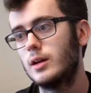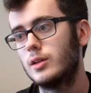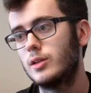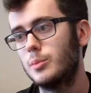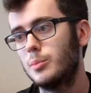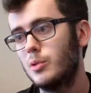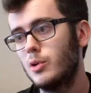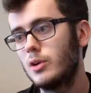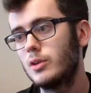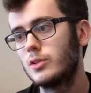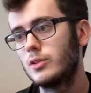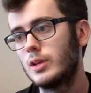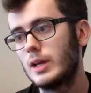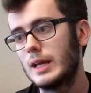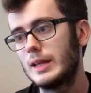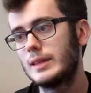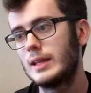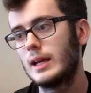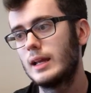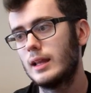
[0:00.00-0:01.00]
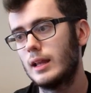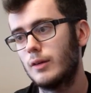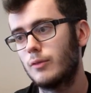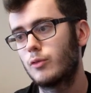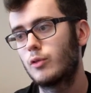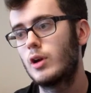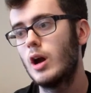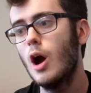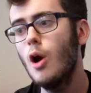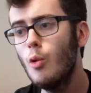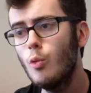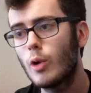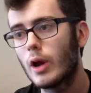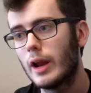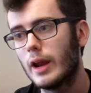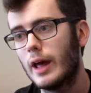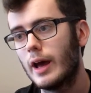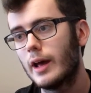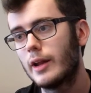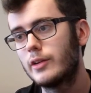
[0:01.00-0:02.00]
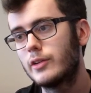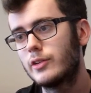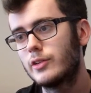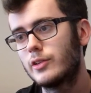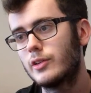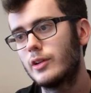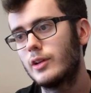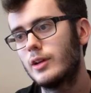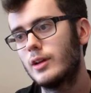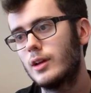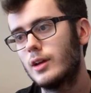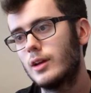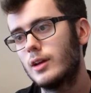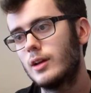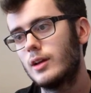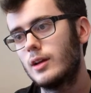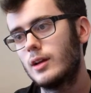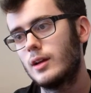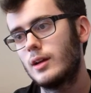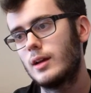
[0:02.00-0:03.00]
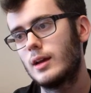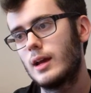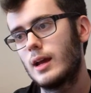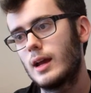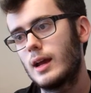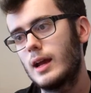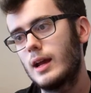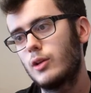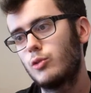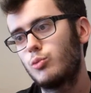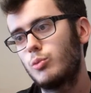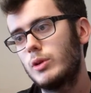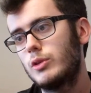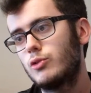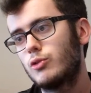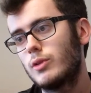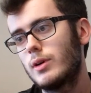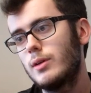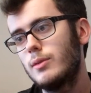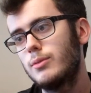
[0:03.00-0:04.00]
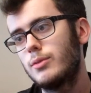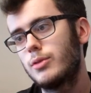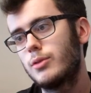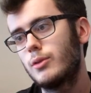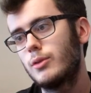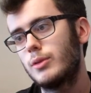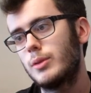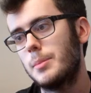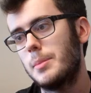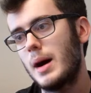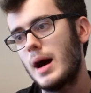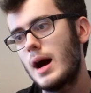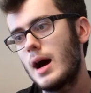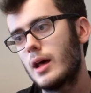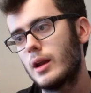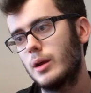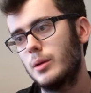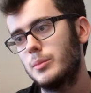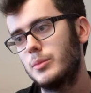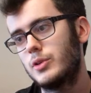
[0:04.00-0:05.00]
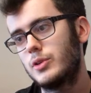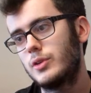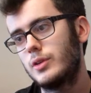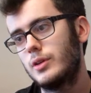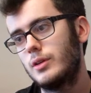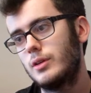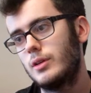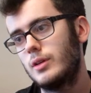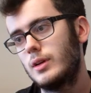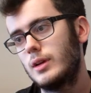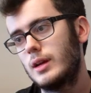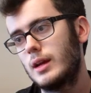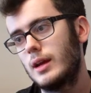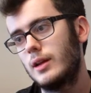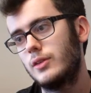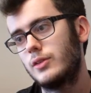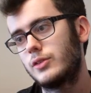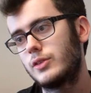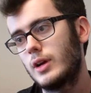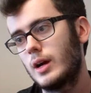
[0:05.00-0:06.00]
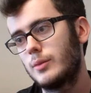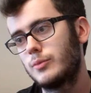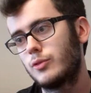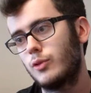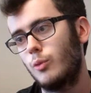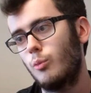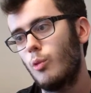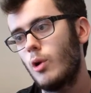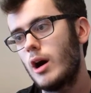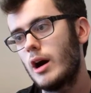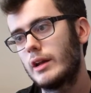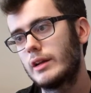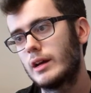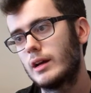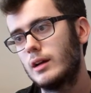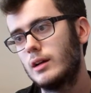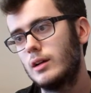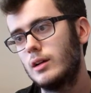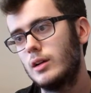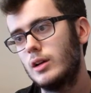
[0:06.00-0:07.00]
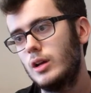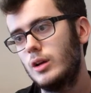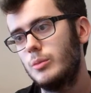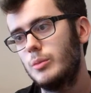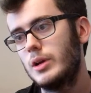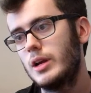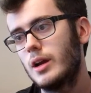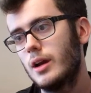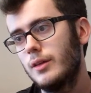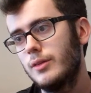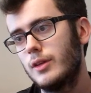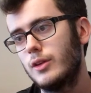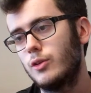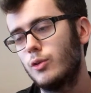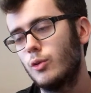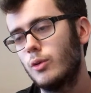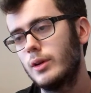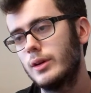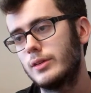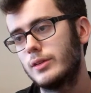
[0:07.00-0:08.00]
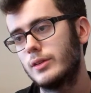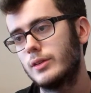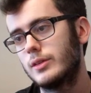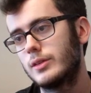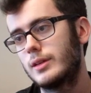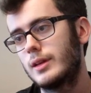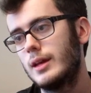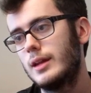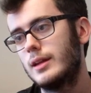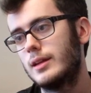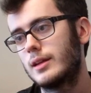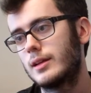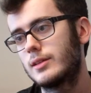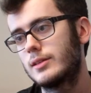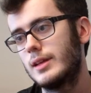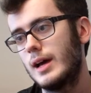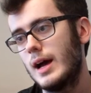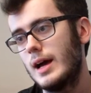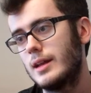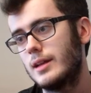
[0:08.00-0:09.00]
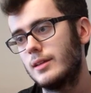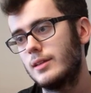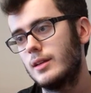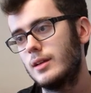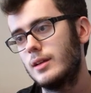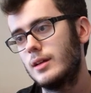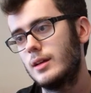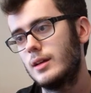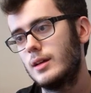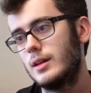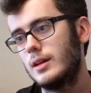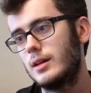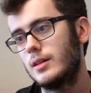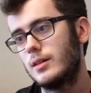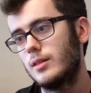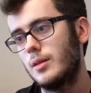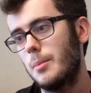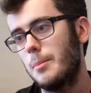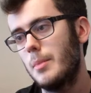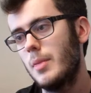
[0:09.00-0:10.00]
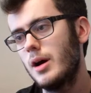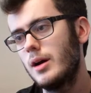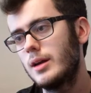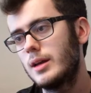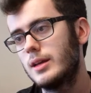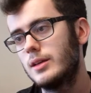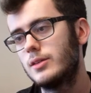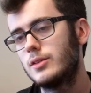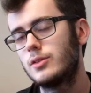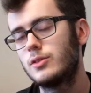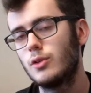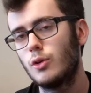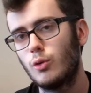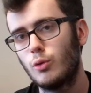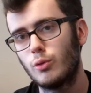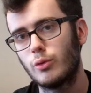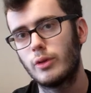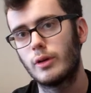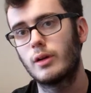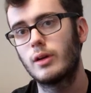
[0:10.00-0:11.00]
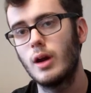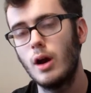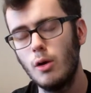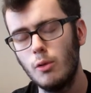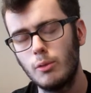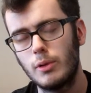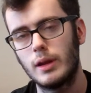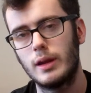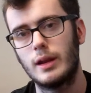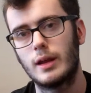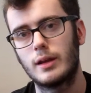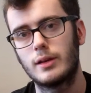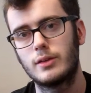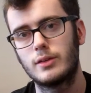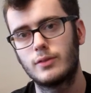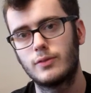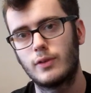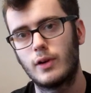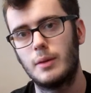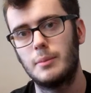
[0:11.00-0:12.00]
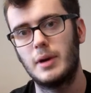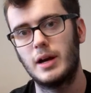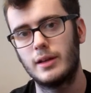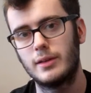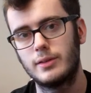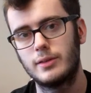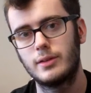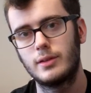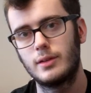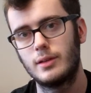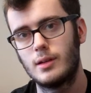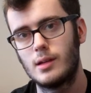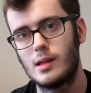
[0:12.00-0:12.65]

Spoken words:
The book said they love coconuts. As we drove through the bottoms and stopped for water, we heard the noises, getting excited. The monkeys stole the coconuts from us.